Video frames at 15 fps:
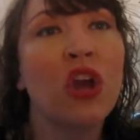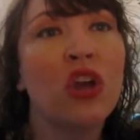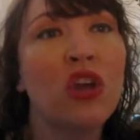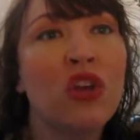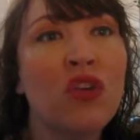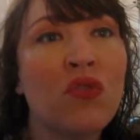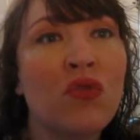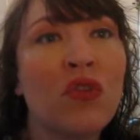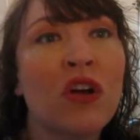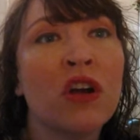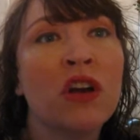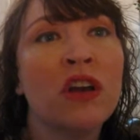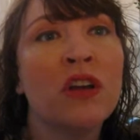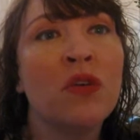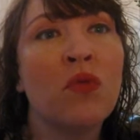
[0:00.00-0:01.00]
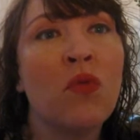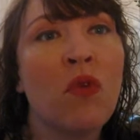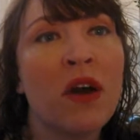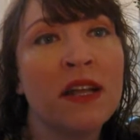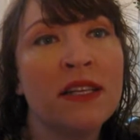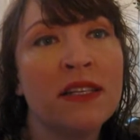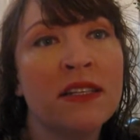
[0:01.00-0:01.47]
You're going to
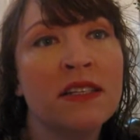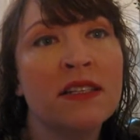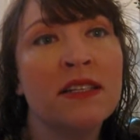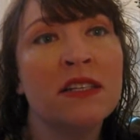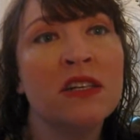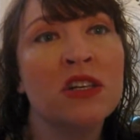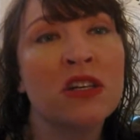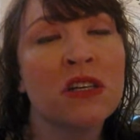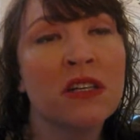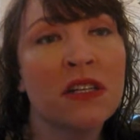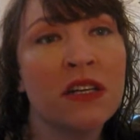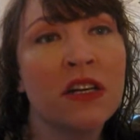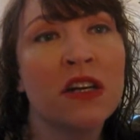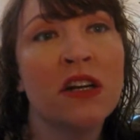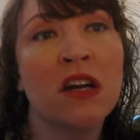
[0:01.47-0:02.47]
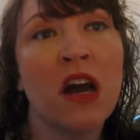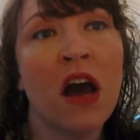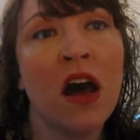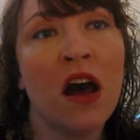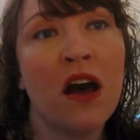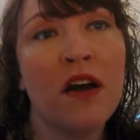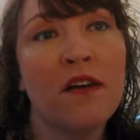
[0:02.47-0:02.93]
want to steer clear
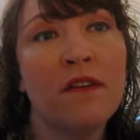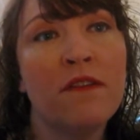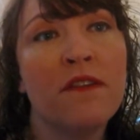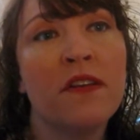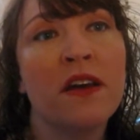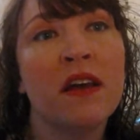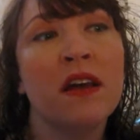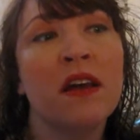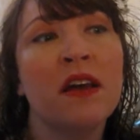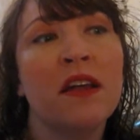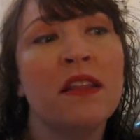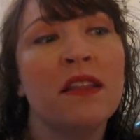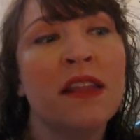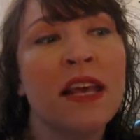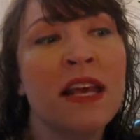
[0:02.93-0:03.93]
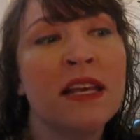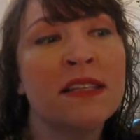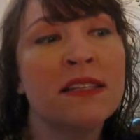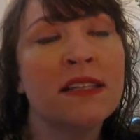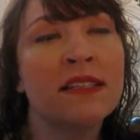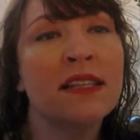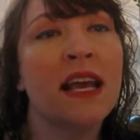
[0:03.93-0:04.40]
of
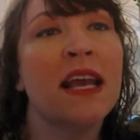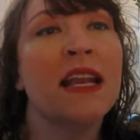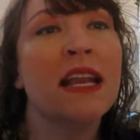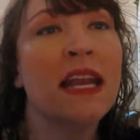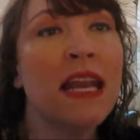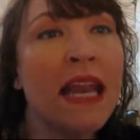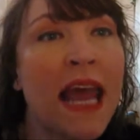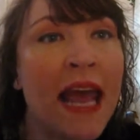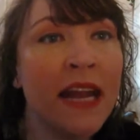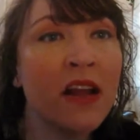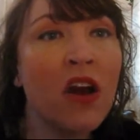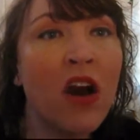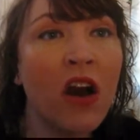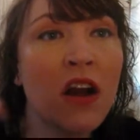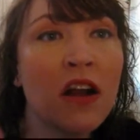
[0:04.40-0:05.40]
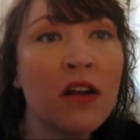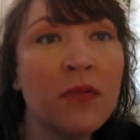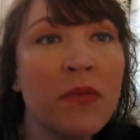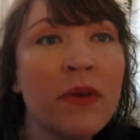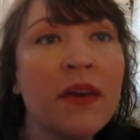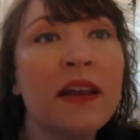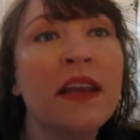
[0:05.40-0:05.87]
things that say net
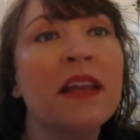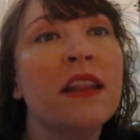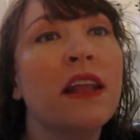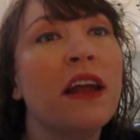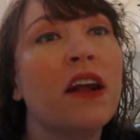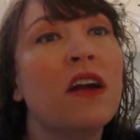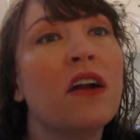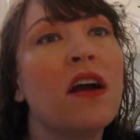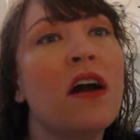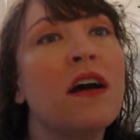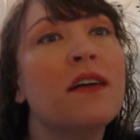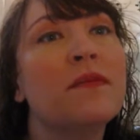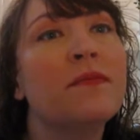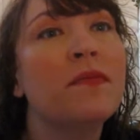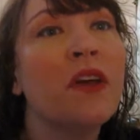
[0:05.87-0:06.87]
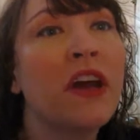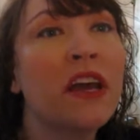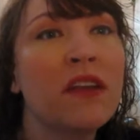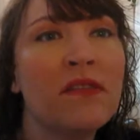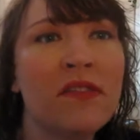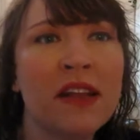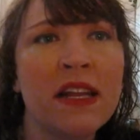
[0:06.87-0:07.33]
carb in their a
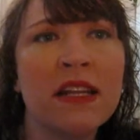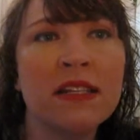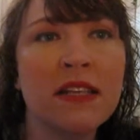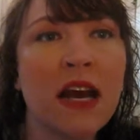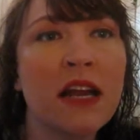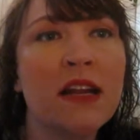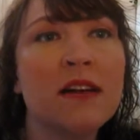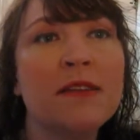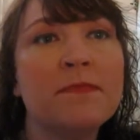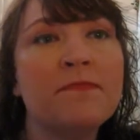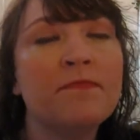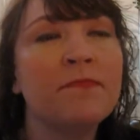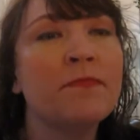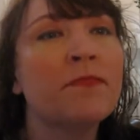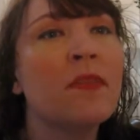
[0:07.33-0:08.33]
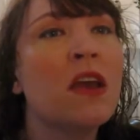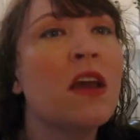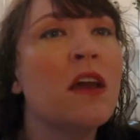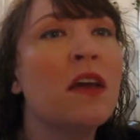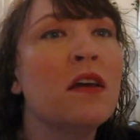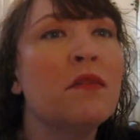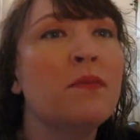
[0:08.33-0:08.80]
convenience item,
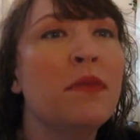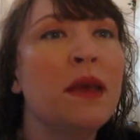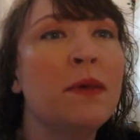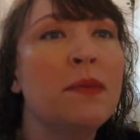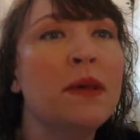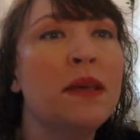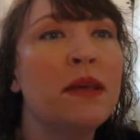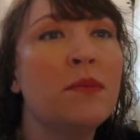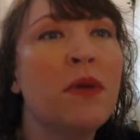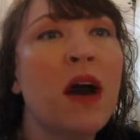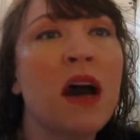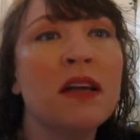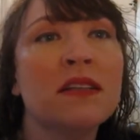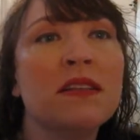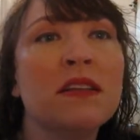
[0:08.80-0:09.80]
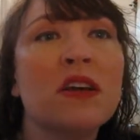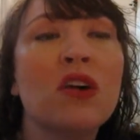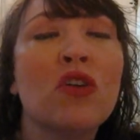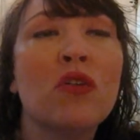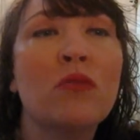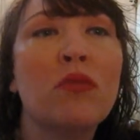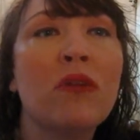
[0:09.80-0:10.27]
maybe
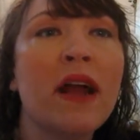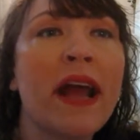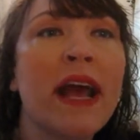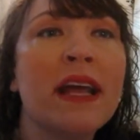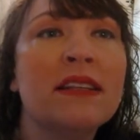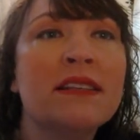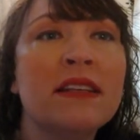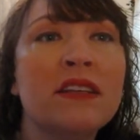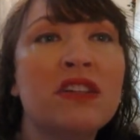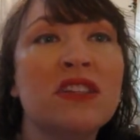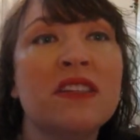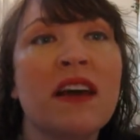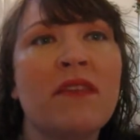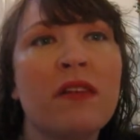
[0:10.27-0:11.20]
pasta or breads that just have